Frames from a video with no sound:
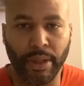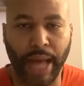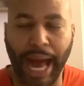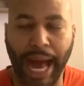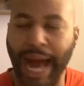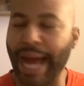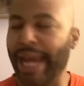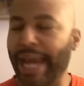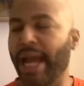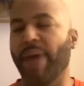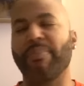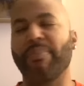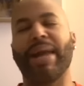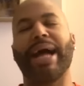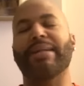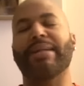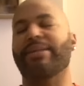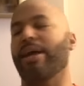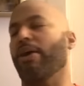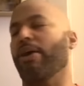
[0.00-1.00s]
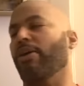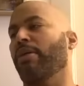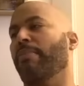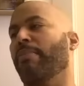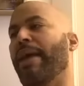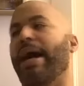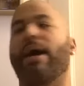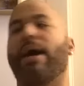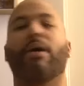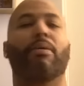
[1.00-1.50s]
I am not talking
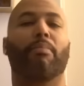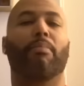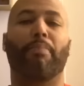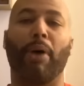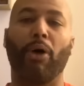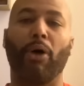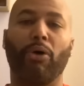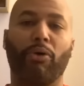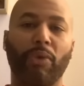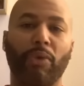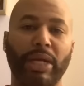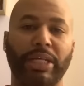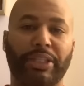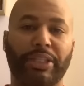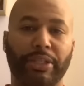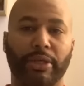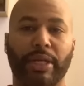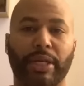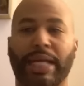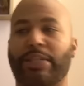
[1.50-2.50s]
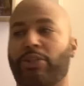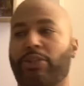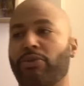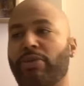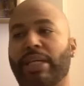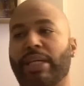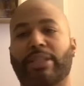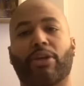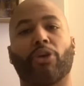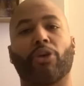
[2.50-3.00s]
about Boquisha that you
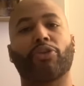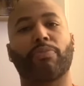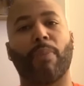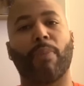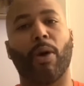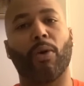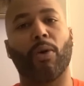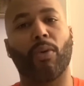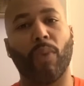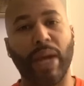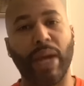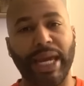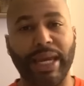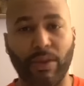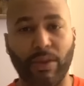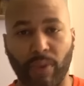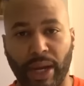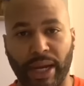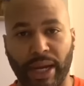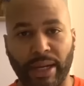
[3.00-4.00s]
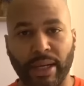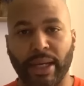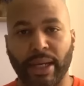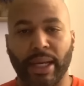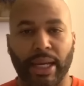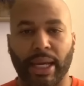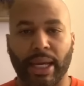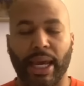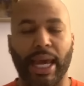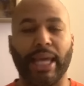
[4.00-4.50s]
just go smoke weed with
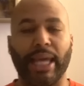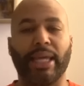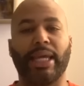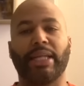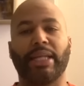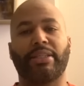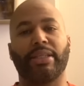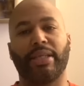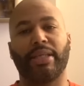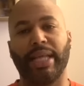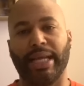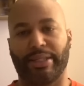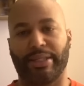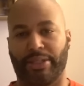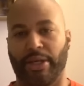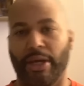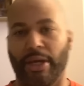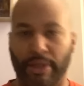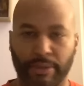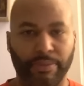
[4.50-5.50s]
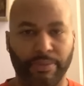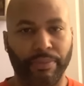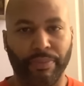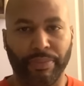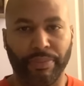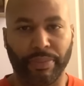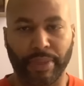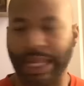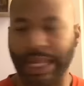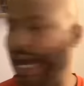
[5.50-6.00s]
and get your dick sucked.
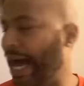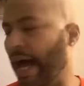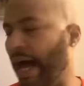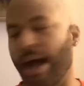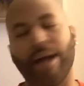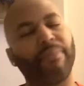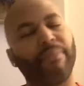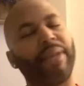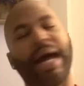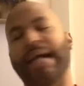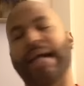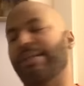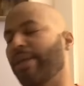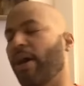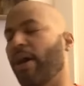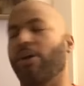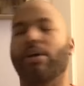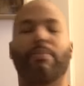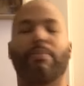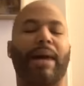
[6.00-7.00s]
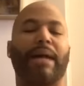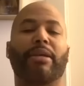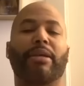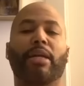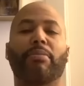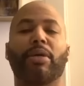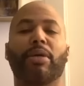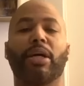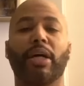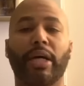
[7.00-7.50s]
I am not talking about
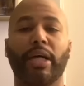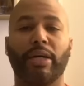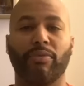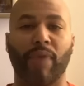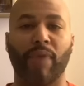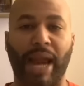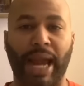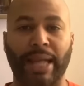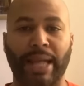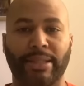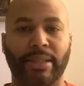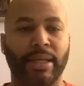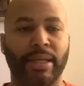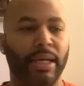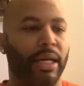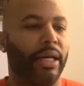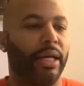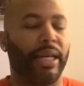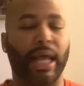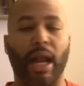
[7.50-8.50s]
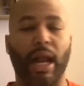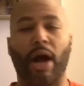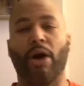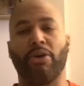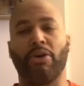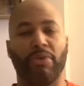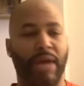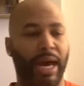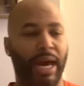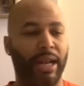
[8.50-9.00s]
them hood rats that all
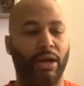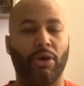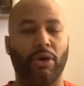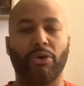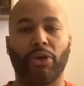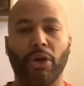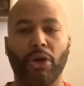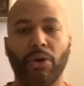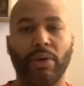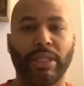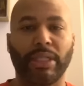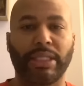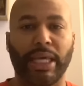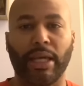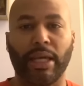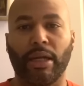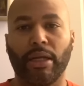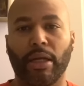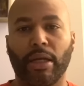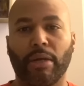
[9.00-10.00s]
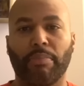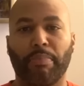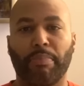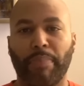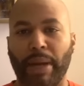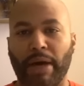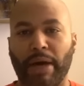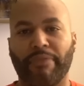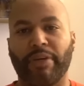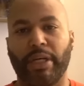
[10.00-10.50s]
you got to go do is get a little
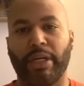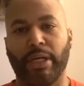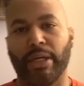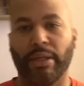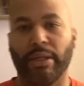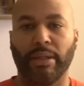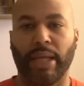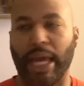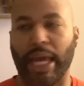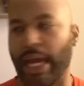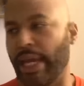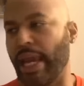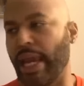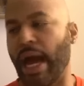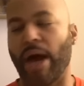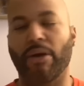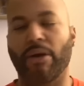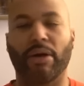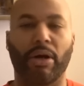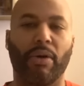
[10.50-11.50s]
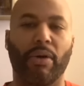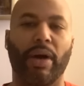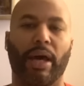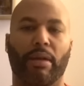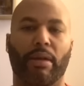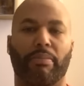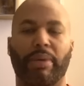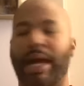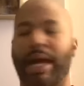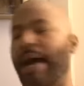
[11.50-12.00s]
Belvedere and y'all can go
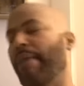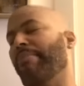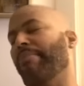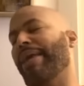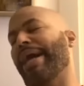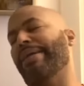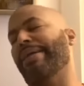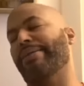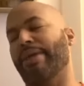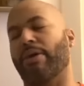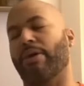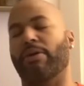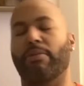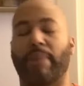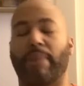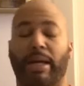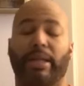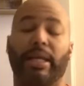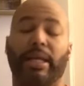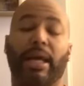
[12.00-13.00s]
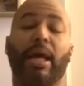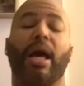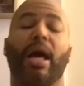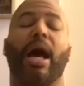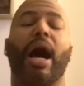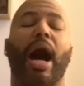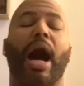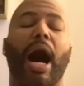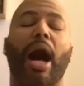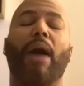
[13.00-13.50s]
handle it. I'm not talking about that.
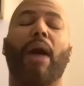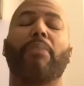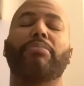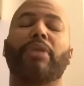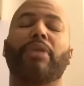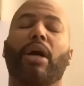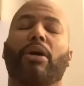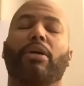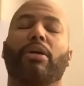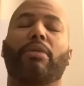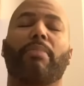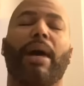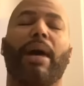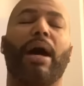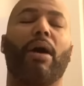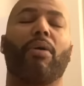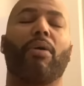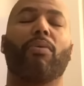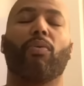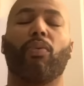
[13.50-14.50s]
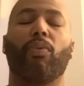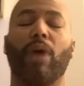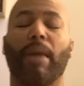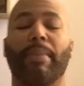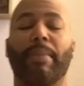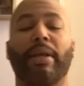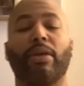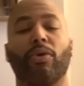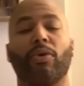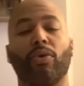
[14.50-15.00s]
I'm talking about
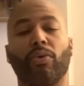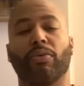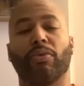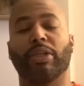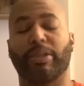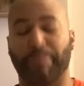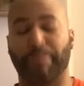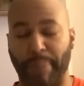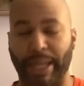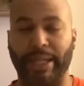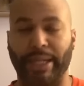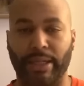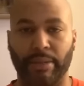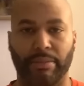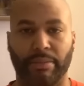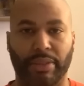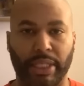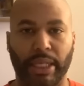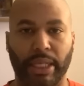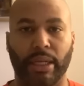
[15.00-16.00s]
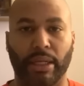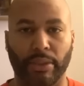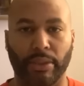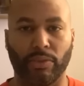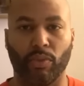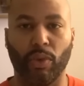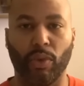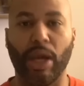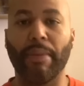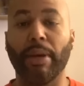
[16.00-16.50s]
women who respect themselves,
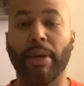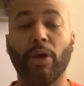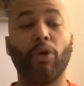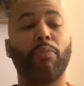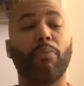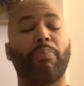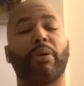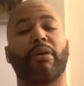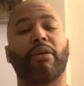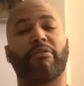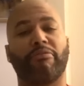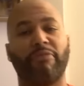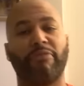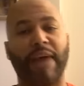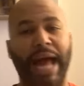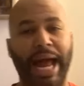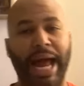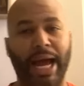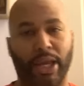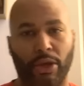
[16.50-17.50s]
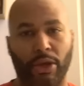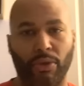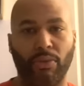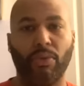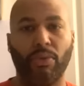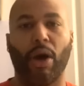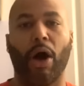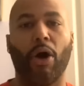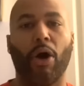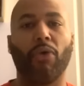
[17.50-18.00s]
women who put
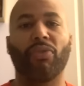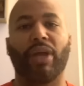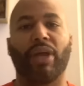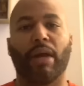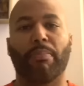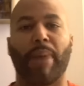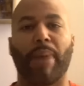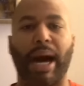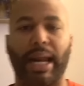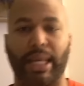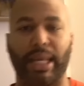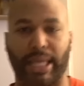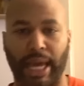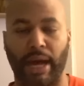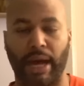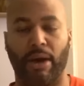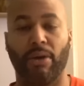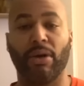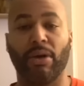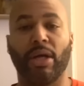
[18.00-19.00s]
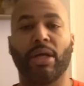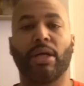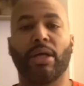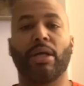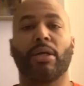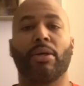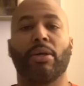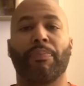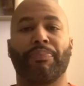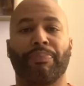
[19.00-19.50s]
value on their body count.
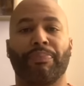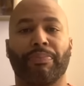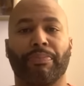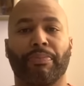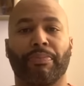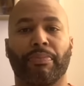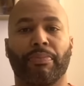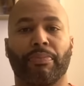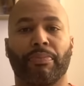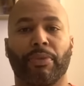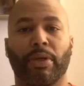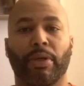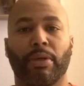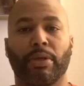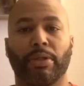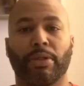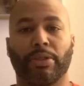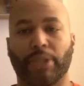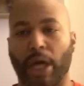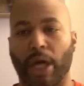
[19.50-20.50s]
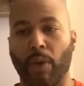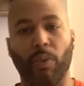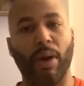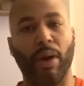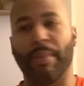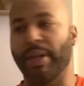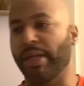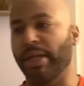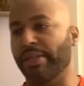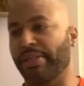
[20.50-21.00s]
Some
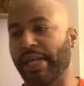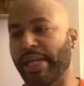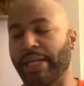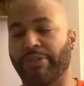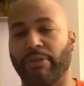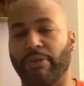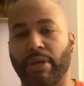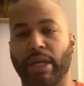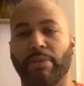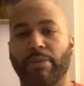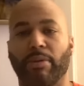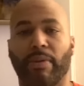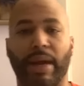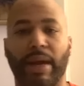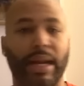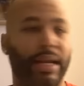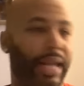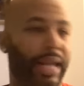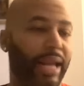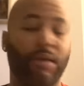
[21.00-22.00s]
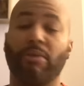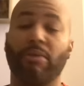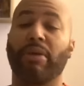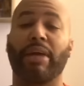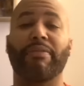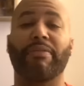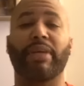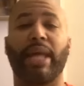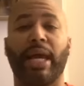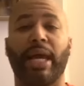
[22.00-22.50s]
women are sexually liberated and they don't
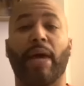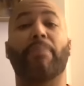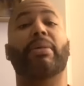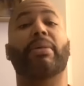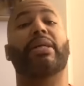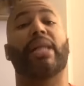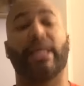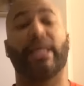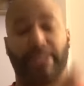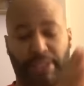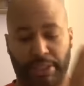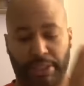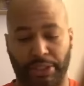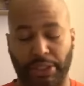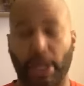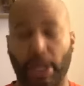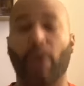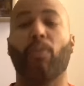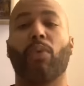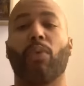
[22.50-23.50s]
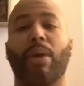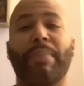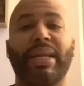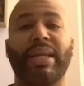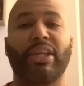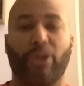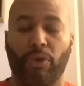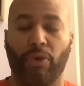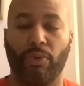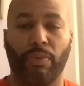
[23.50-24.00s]
give a damn, but it's, some
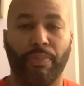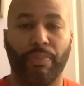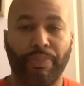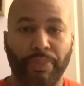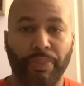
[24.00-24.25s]
women do.